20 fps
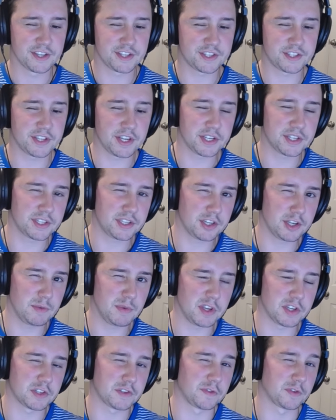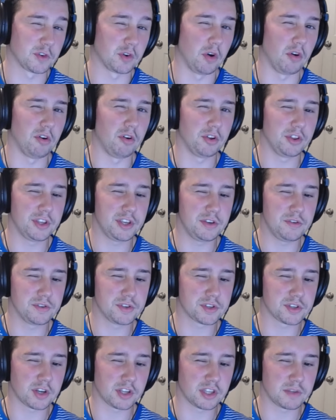System is for all the
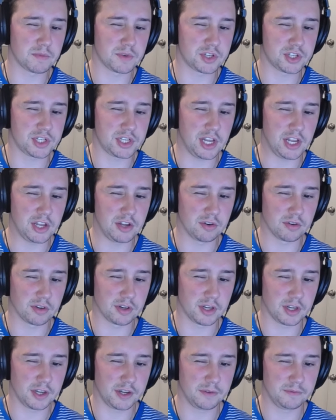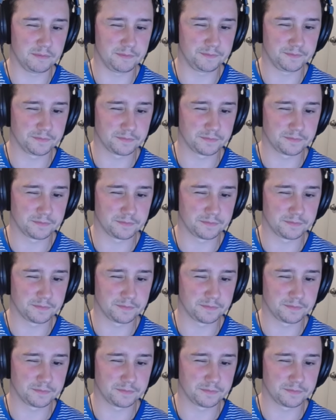users on the machine you're on.